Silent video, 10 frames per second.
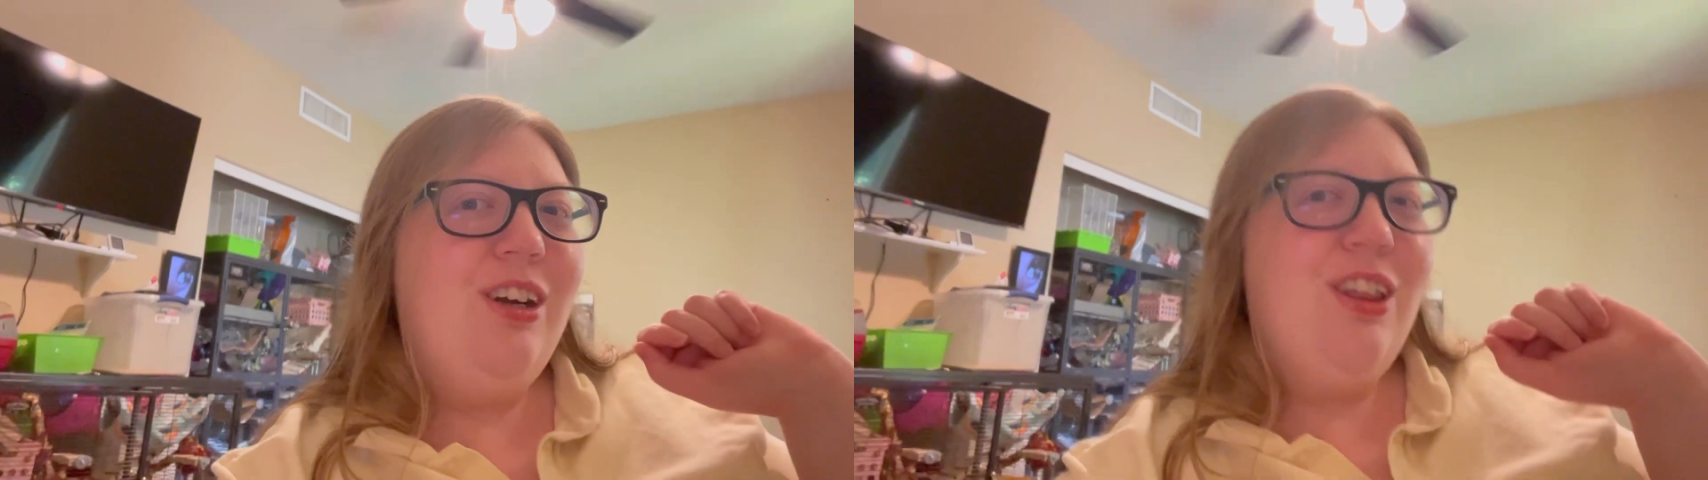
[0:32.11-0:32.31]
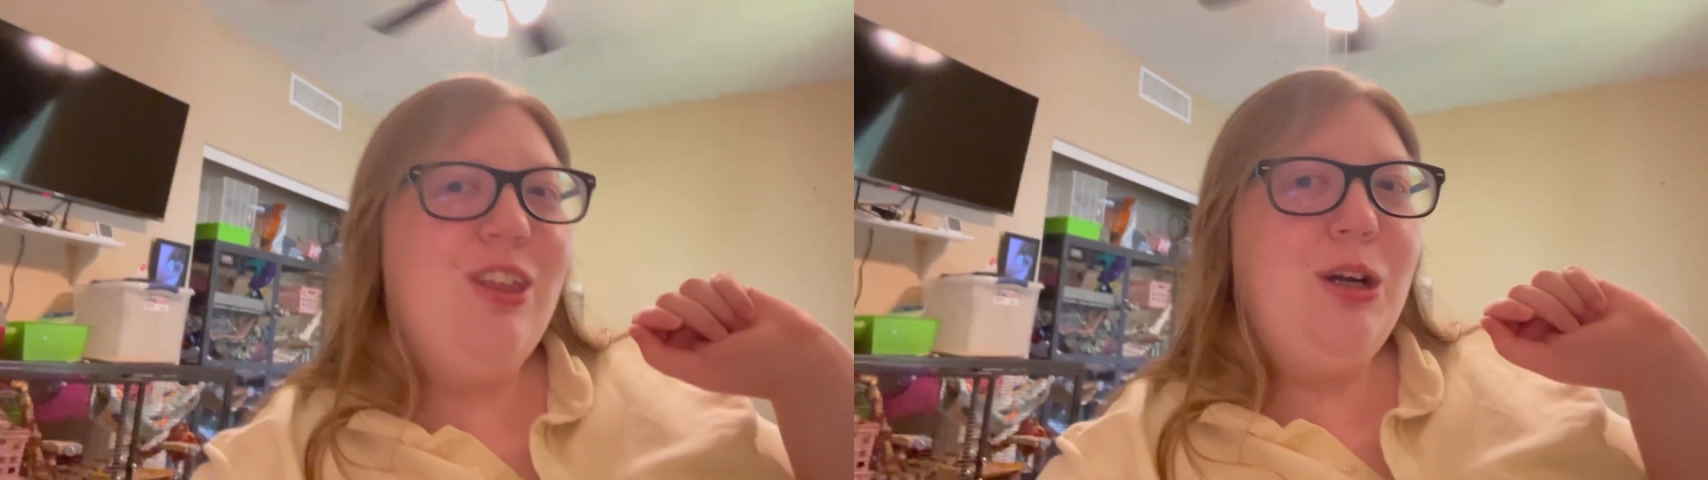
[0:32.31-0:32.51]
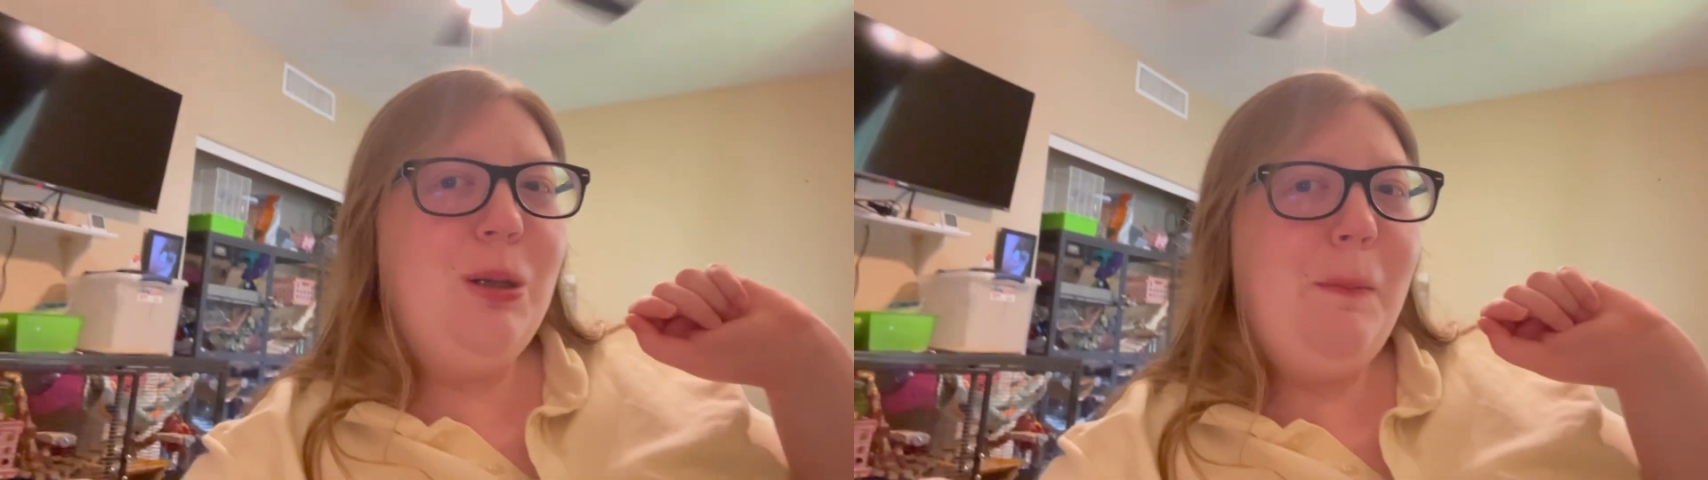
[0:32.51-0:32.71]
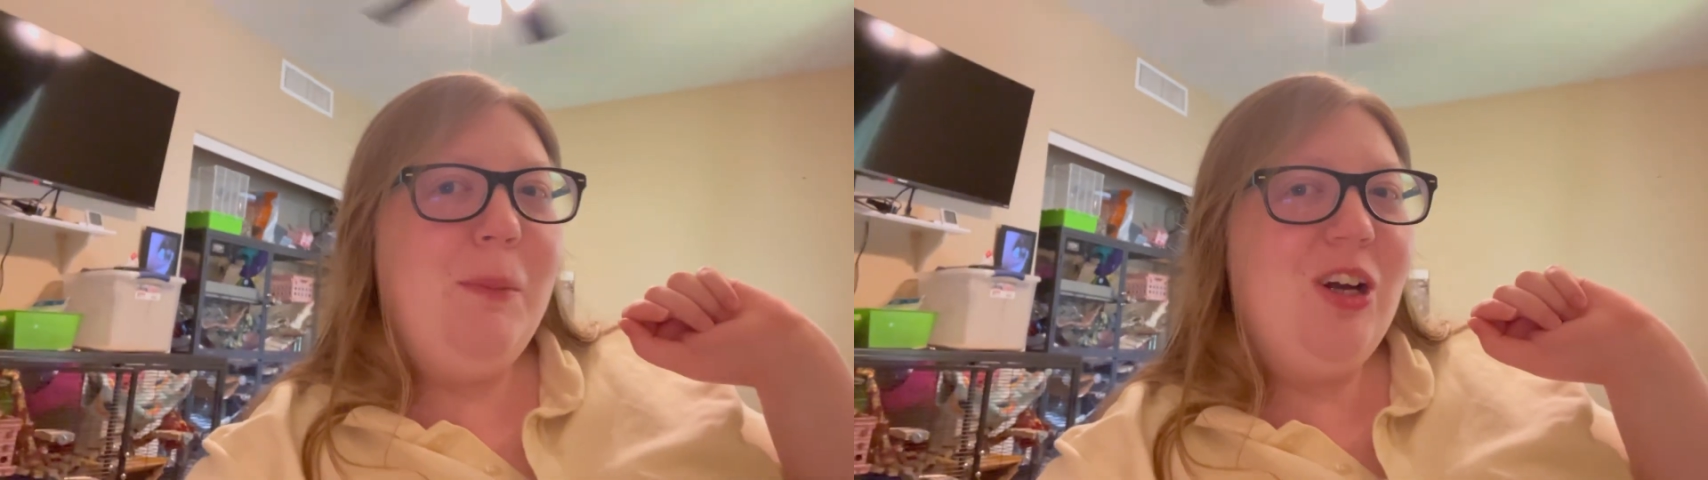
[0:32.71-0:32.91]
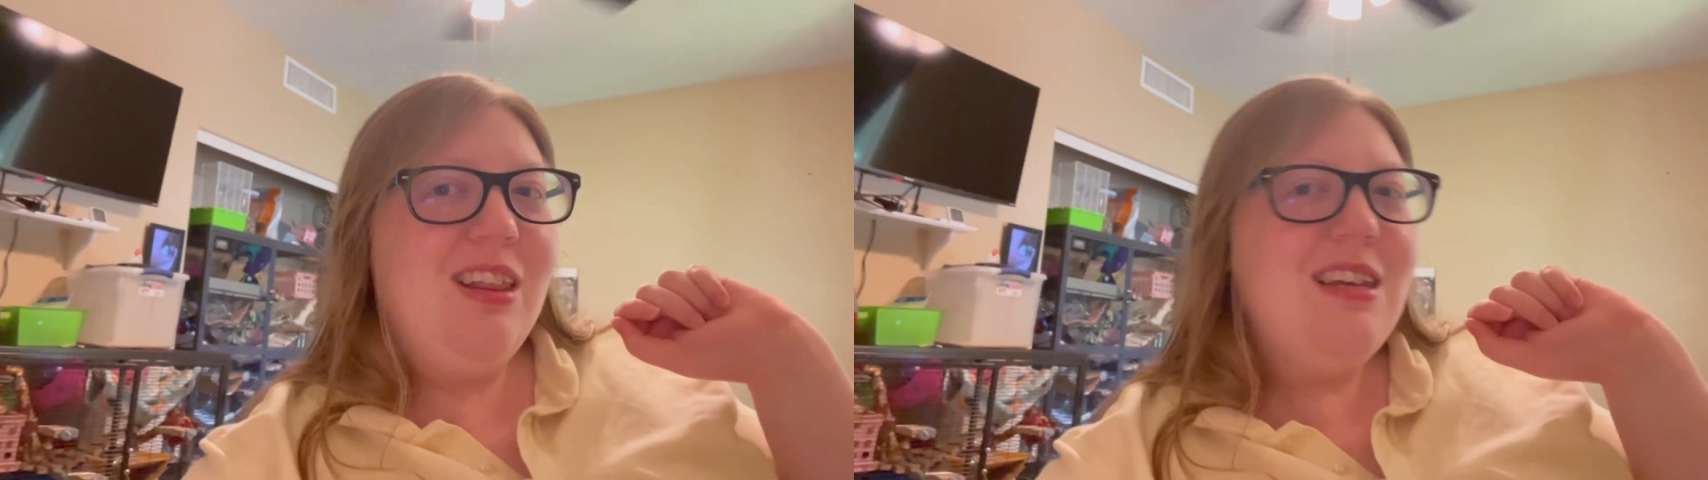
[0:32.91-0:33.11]
her third
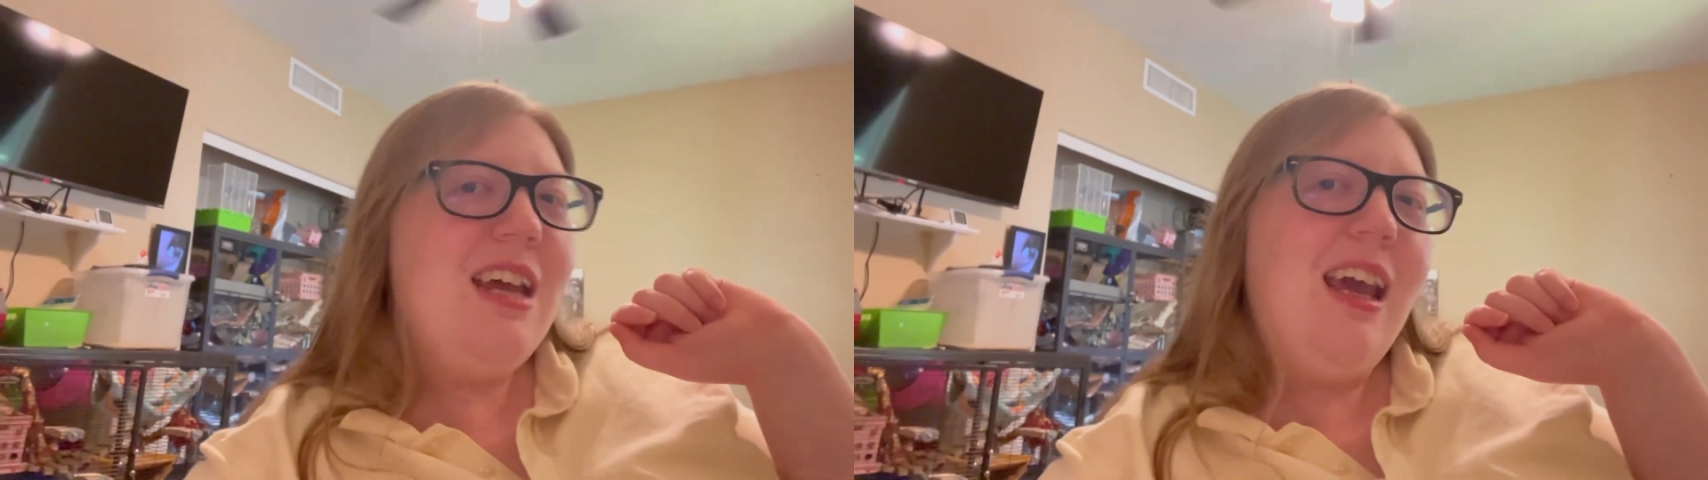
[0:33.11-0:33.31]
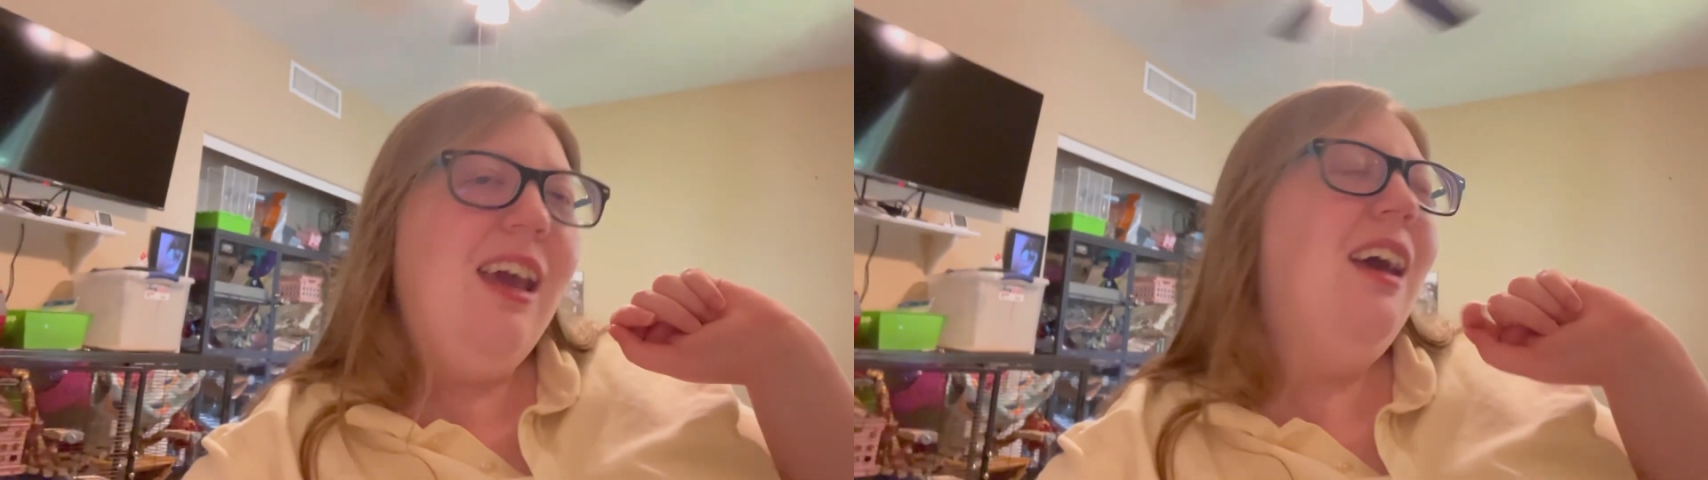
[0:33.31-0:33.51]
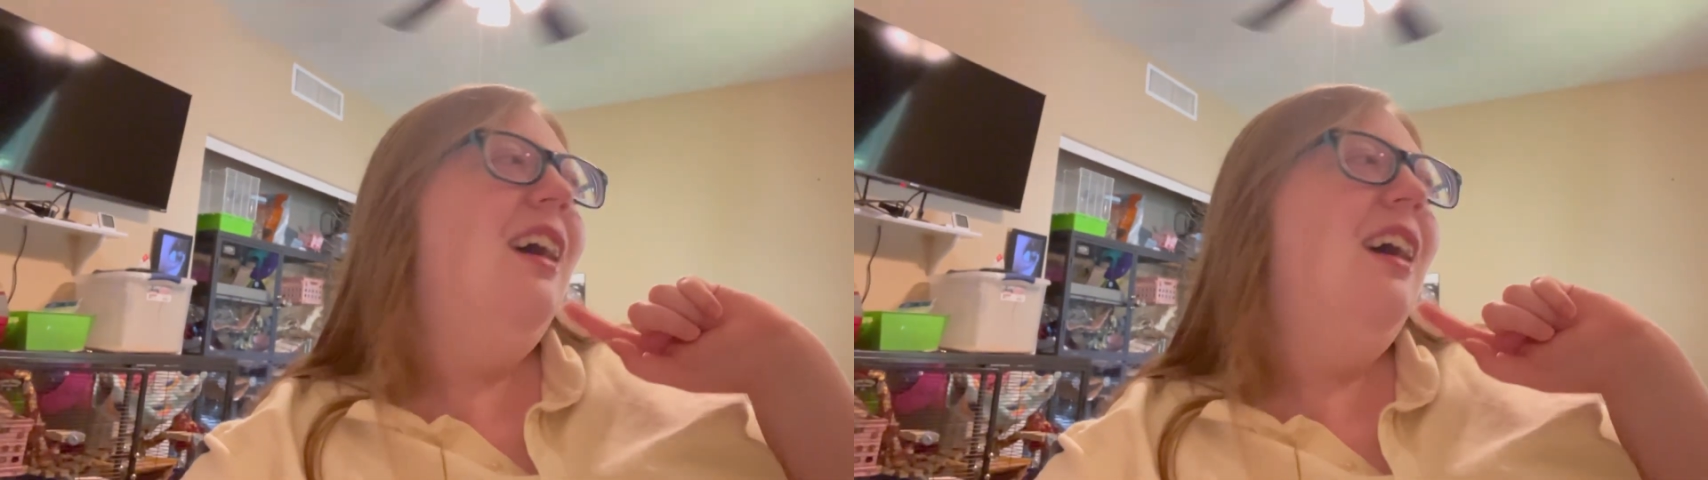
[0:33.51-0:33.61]
birthday.